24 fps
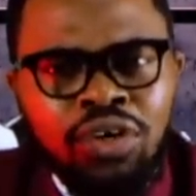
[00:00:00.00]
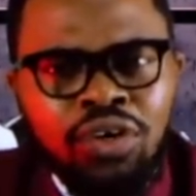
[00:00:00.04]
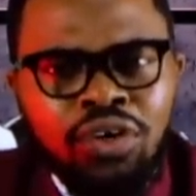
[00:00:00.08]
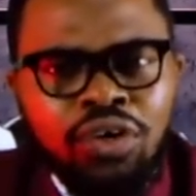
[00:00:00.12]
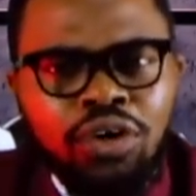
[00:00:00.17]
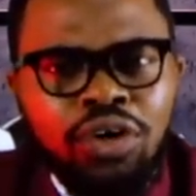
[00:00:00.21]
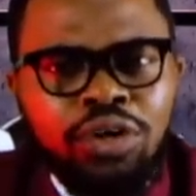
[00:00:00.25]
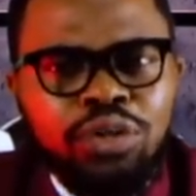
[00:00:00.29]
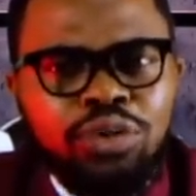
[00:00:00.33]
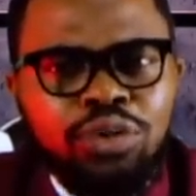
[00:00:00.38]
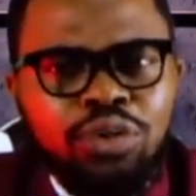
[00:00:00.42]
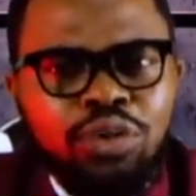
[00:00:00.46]

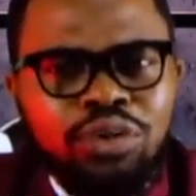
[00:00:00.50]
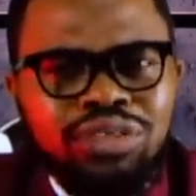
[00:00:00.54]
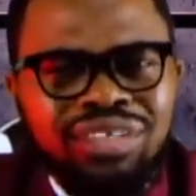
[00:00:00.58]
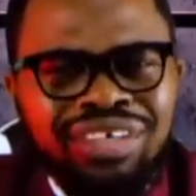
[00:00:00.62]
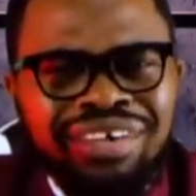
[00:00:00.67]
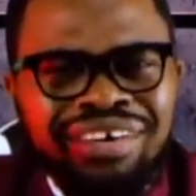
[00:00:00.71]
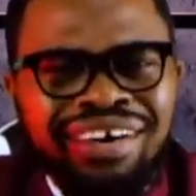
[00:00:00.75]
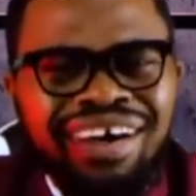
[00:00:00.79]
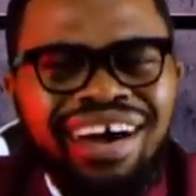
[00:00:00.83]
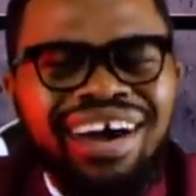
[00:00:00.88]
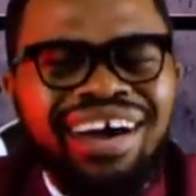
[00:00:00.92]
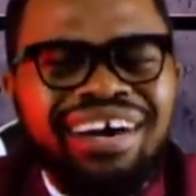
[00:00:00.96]
or know the
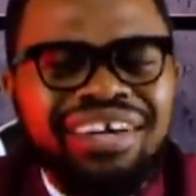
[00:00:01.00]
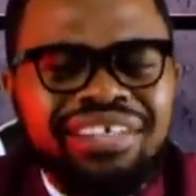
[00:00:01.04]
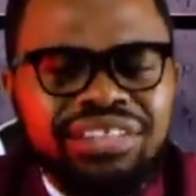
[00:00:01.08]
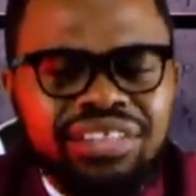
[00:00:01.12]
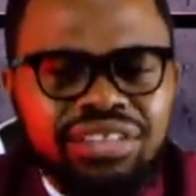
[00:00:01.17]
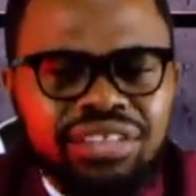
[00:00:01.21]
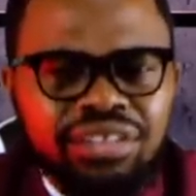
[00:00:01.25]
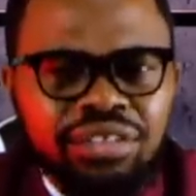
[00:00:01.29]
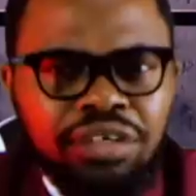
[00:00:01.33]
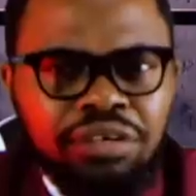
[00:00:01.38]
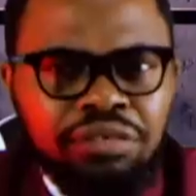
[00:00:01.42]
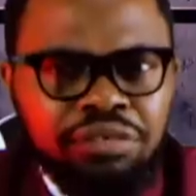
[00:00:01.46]

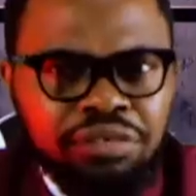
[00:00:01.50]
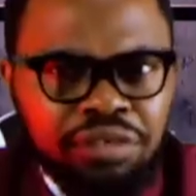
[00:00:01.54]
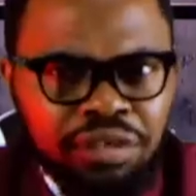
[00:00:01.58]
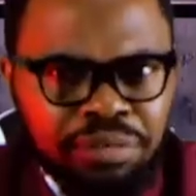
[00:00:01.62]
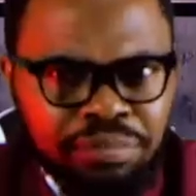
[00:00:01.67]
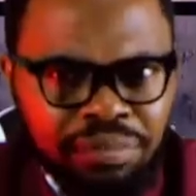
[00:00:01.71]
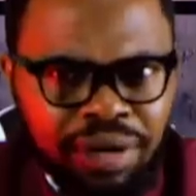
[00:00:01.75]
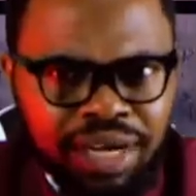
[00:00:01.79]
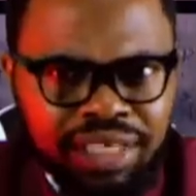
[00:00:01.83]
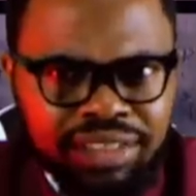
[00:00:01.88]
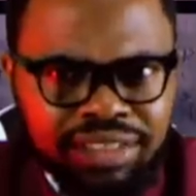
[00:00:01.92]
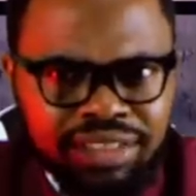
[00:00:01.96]
carcass of your
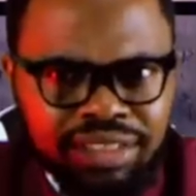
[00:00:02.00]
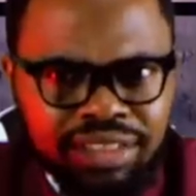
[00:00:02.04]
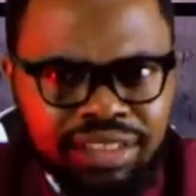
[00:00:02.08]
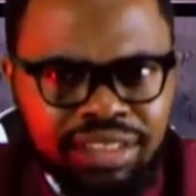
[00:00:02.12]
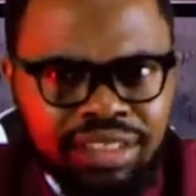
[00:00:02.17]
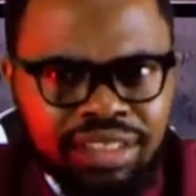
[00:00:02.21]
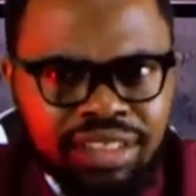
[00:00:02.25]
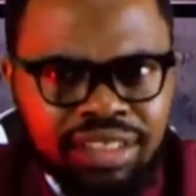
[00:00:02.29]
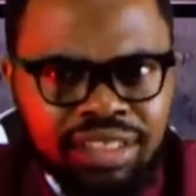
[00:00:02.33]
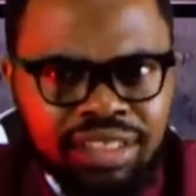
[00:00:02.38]
pastor.